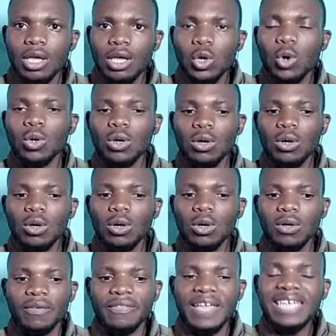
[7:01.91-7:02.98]
So
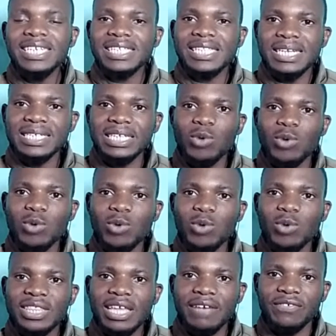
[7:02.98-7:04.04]
that is the reason
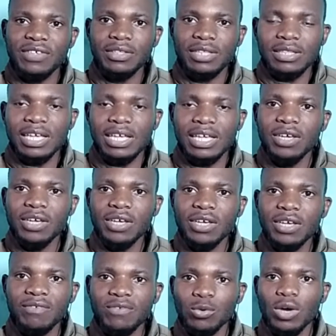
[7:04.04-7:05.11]
why they are
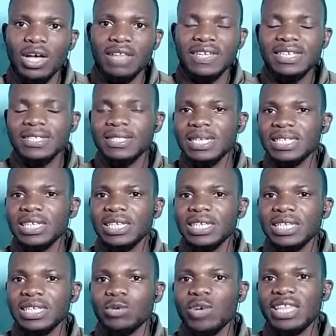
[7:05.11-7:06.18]
fearful. That is the
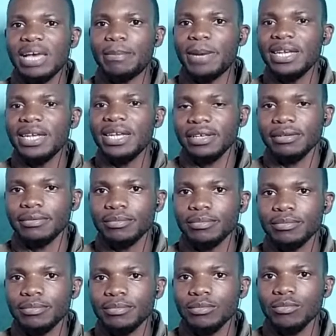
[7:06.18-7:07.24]
reason why they are panicking.
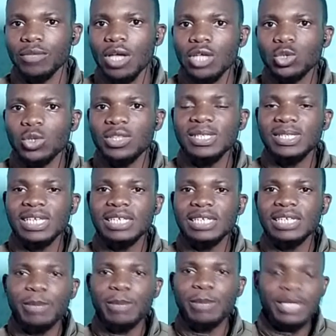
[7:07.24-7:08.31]
So this
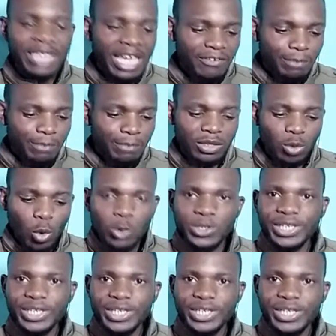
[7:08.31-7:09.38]
statement, I have put the
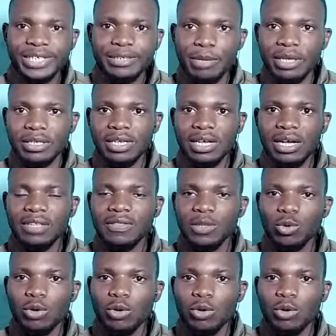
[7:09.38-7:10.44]
whole statement in
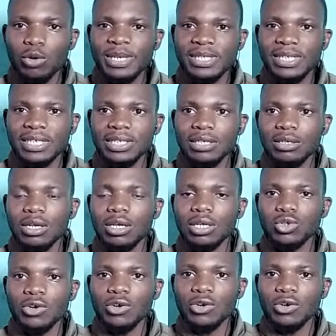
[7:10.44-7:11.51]
the comment section,
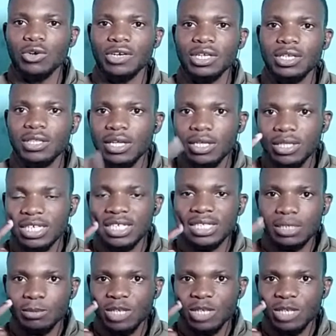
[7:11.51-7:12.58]
in the
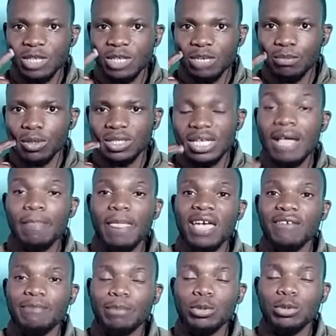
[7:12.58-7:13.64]
description box.
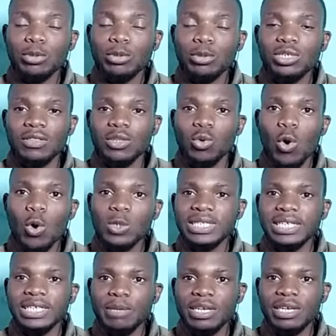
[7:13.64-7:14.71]
I have put the whole
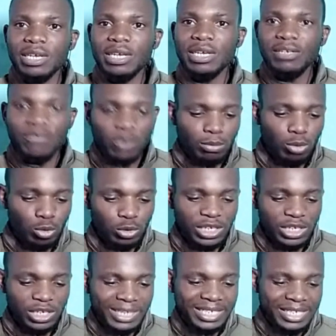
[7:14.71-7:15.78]
statement from
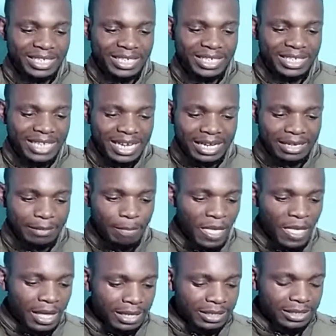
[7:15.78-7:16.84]
Rutendo Matinyarare.
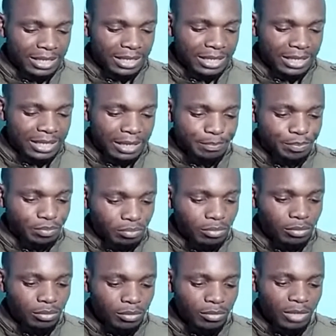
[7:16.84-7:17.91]
And
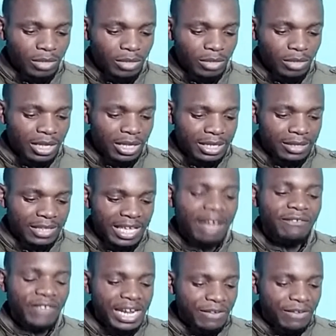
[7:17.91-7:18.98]
they
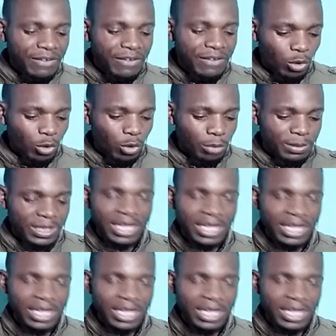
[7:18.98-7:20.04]
are very, very
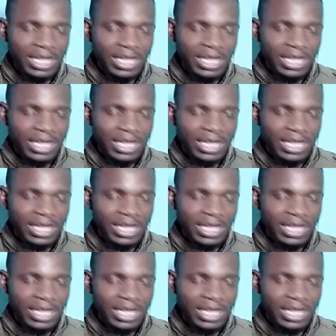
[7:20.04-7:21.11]
obsessed by the
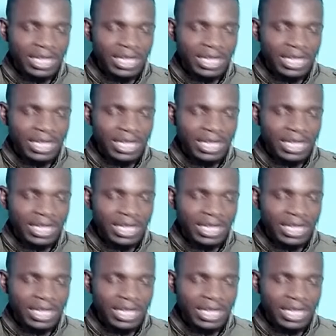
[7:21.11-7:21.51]
Americans.